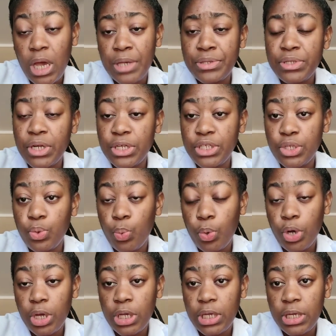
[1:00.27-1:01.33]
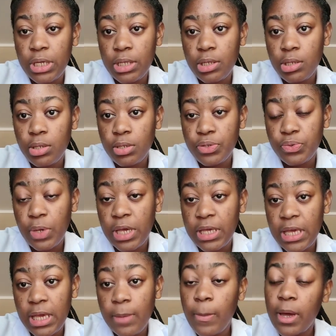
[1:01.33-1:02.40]
started working. So I
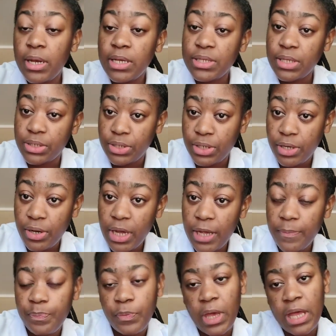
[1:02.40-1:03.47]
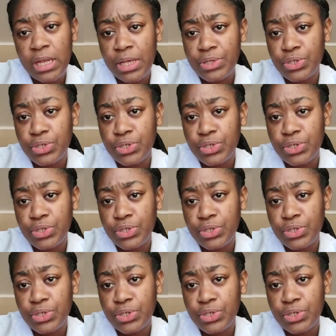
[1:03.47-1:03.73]
came on a Saturday, right? And I